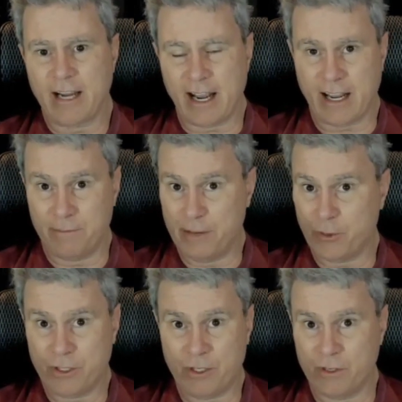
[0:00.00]
and come
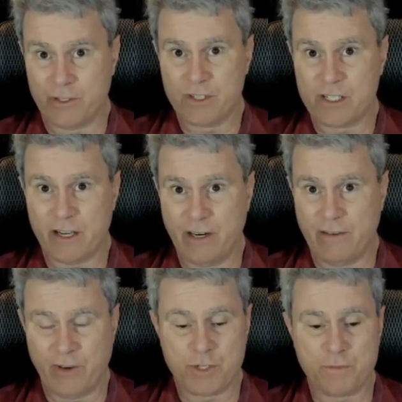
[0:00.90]
up with 270
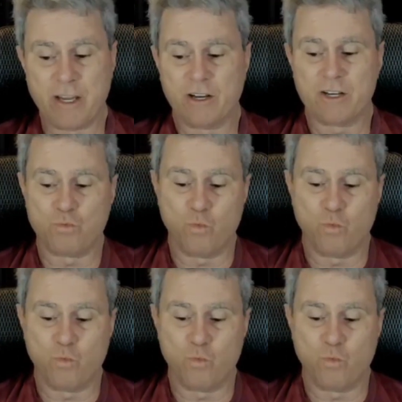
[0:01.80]
votes because